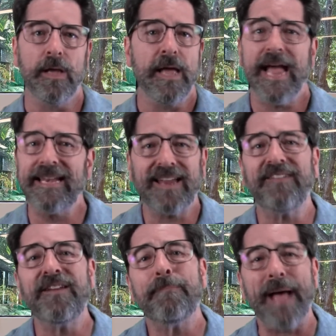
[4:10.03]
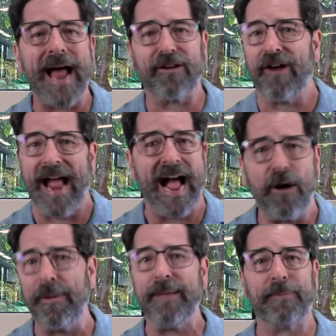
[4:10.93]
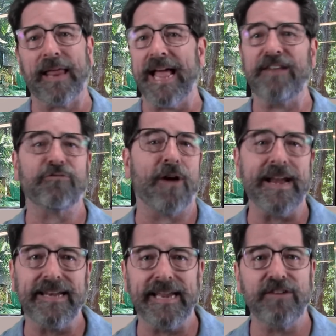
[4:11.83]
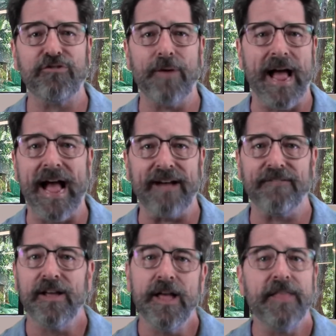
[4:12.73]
It doesn't matter how many plans or ideas you have.